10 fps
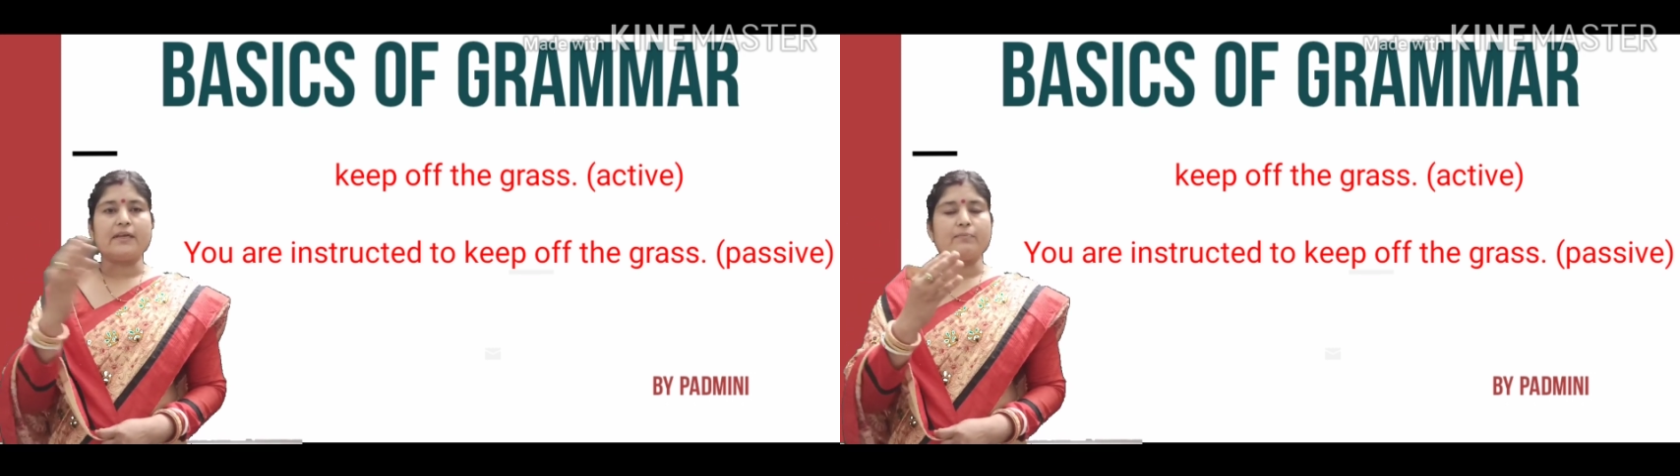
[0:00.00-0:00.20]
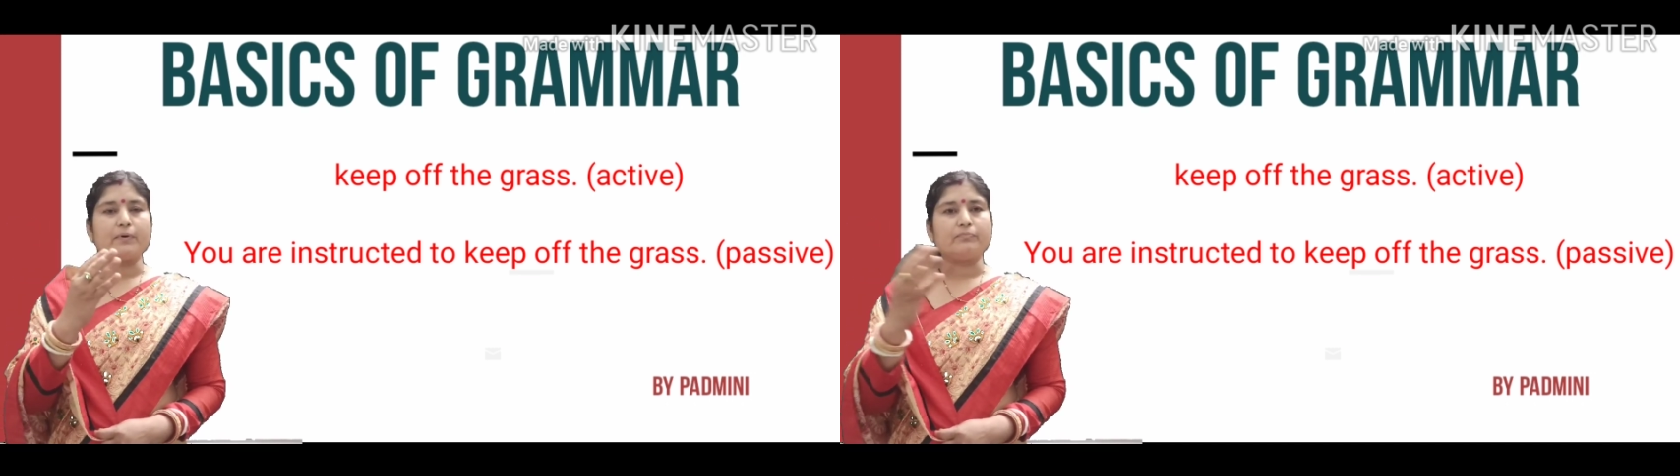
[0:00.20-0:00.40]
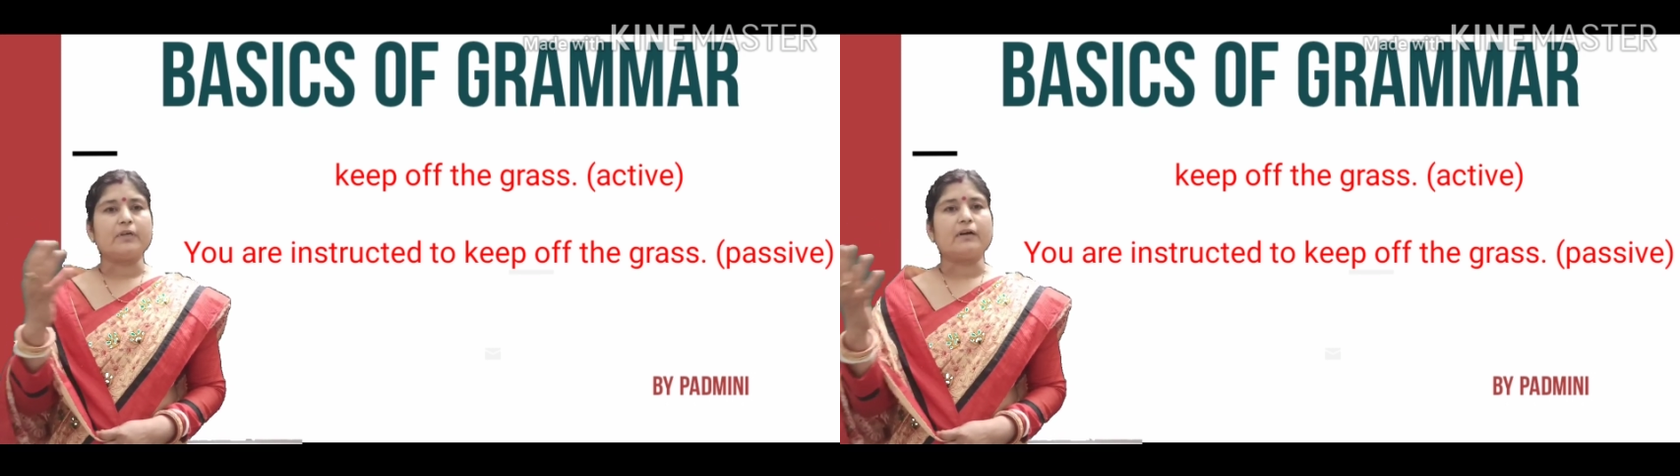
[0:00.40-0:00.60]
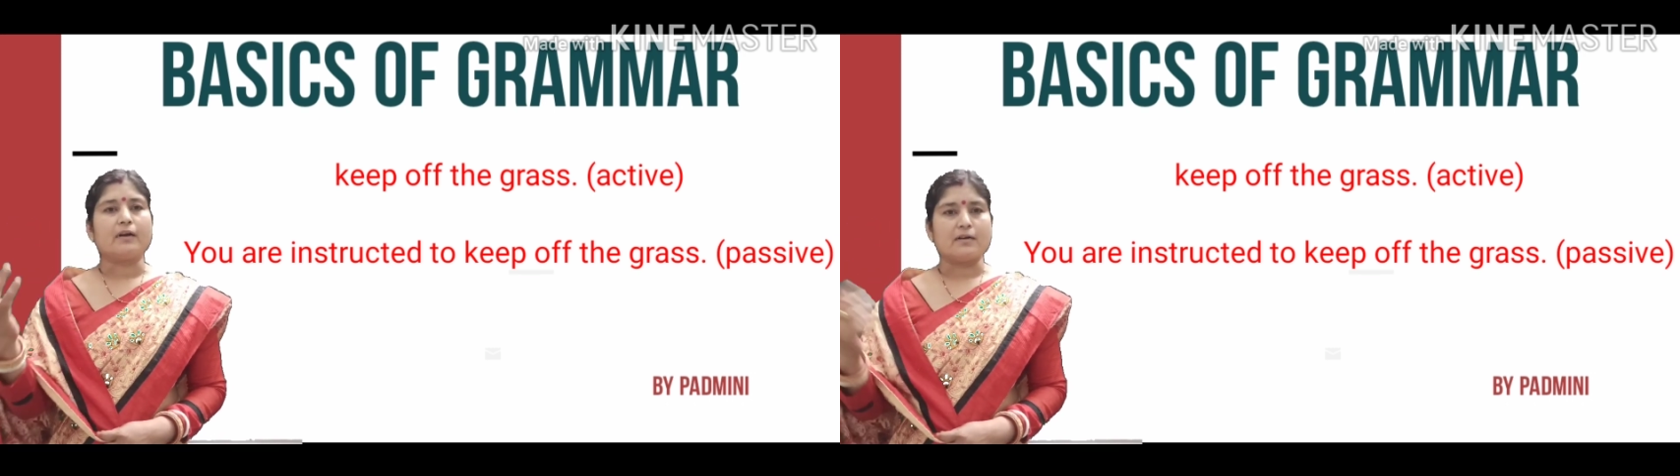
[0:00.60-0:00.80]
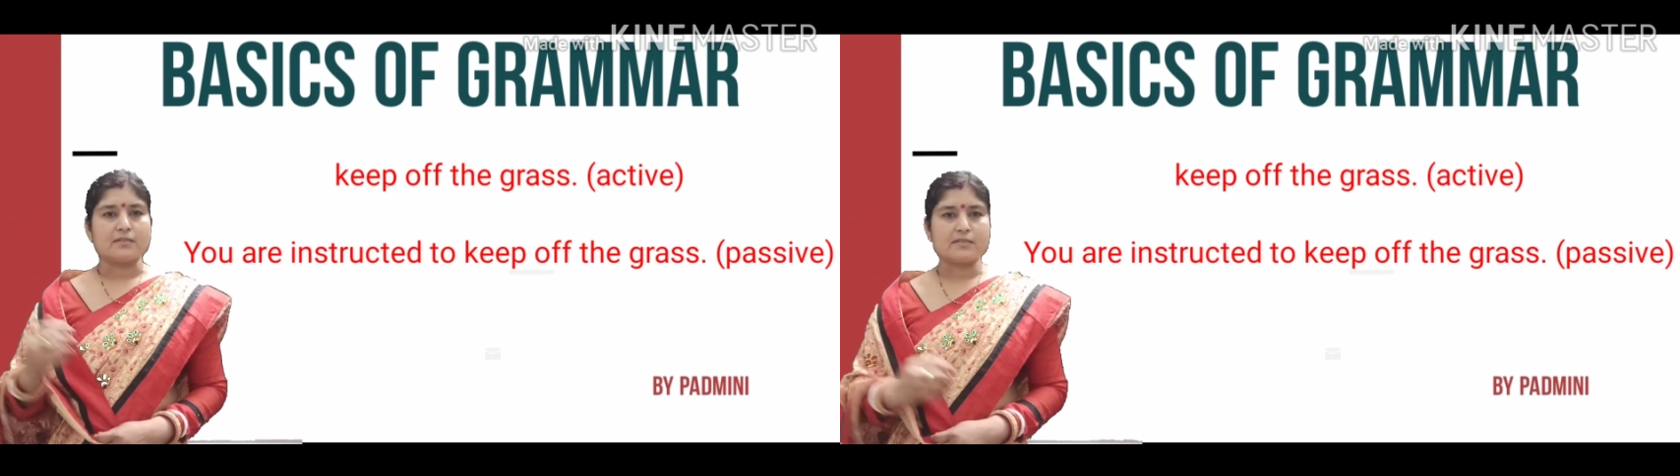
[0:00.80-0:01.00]
keep off the
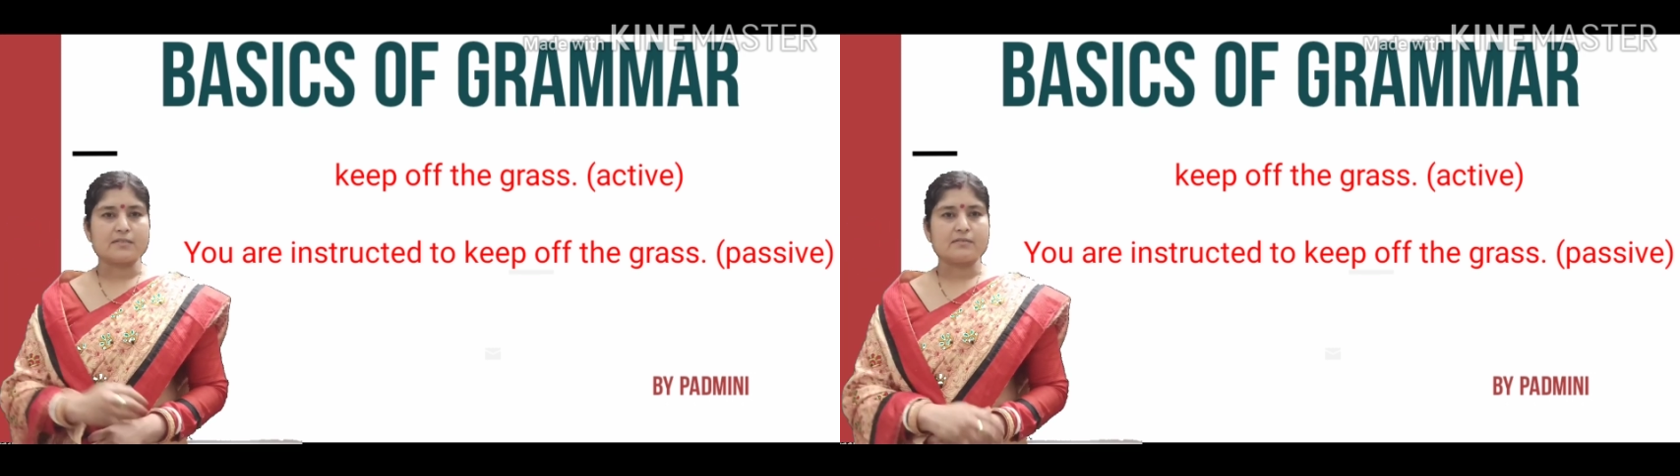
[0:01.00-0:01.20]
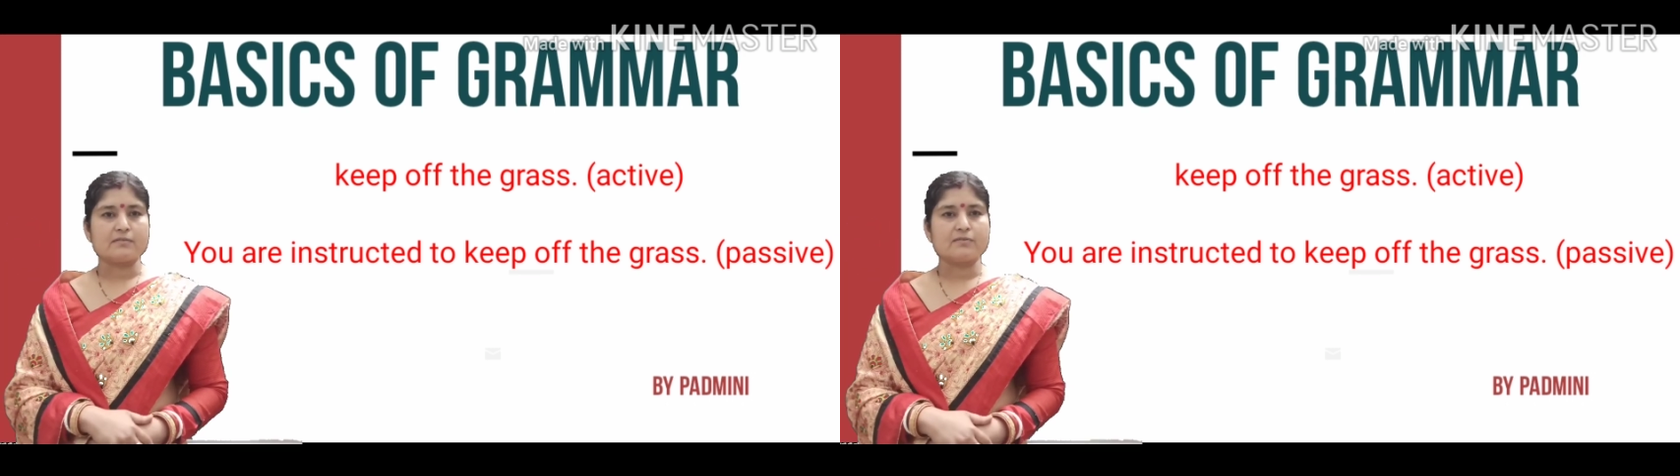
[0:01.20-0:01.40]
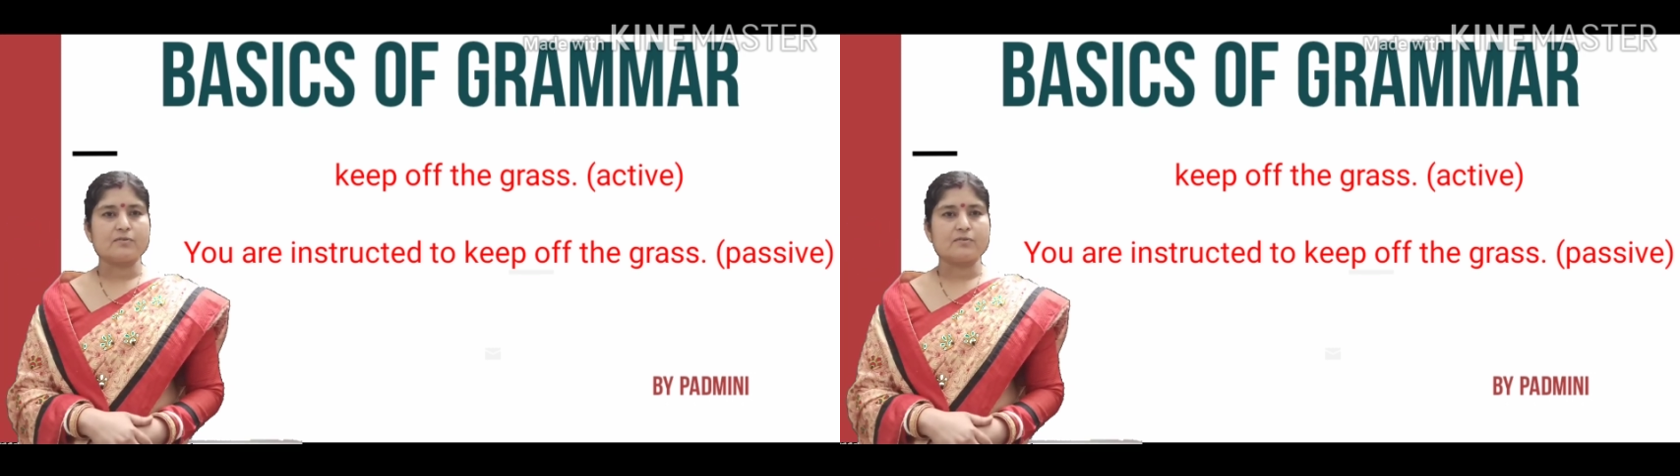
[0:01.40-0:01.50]
grass.